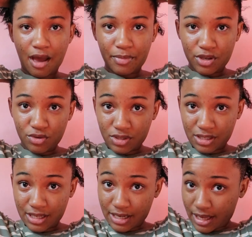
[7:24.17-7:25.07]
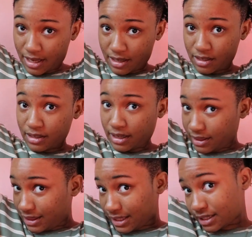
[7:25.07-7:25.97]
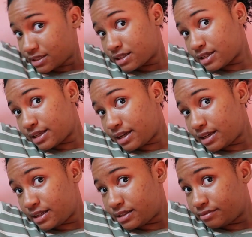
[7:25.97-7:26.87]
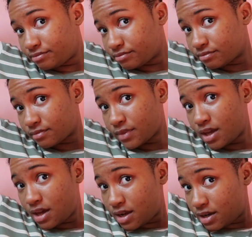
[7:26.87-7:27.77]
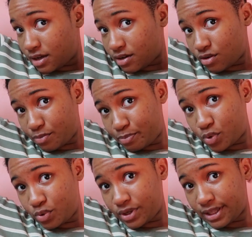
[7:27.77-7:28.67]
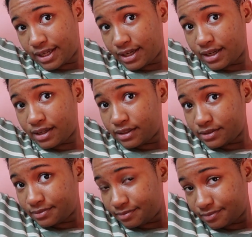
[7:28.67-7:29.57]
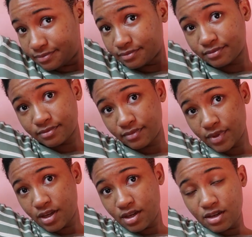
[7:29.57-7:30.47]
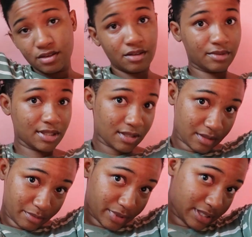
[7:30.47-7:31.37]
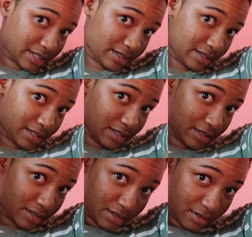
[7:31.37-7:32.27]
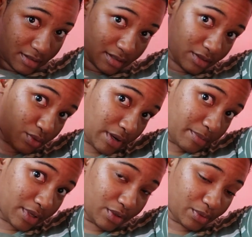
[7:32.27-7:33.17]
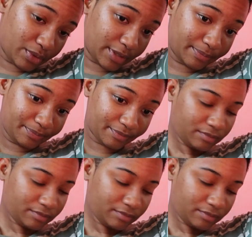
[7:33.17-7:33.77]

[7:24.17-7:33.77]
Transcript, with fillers: I've been using it like like this lately. Like a little ponytail. Something simple like this is what I've been doing.